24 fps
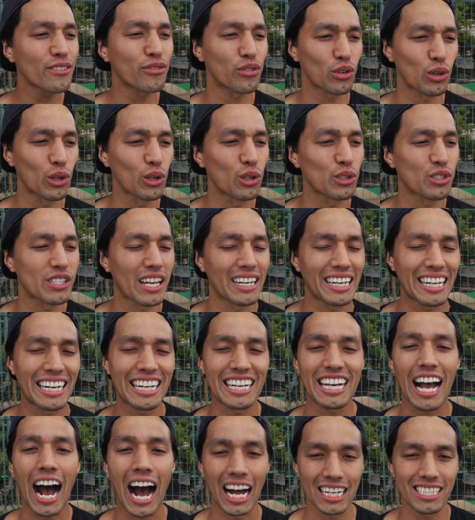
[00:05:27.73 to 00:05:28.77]
of rules that need
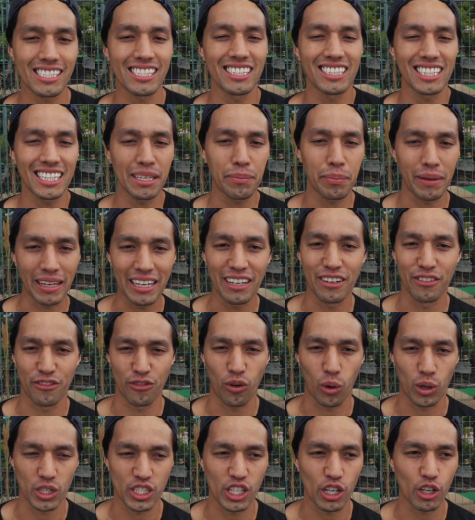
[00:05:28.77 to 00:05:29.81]
to constantly be
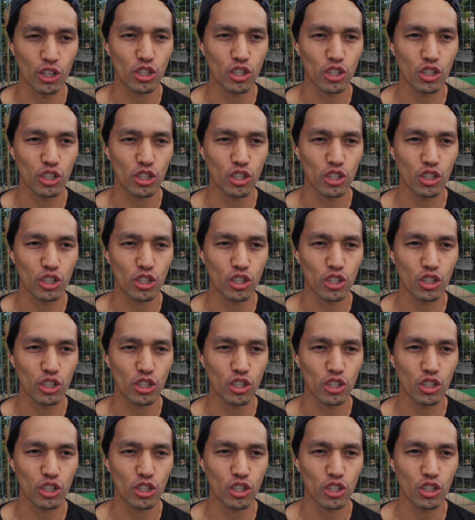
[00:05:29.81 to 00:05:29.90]
enforced.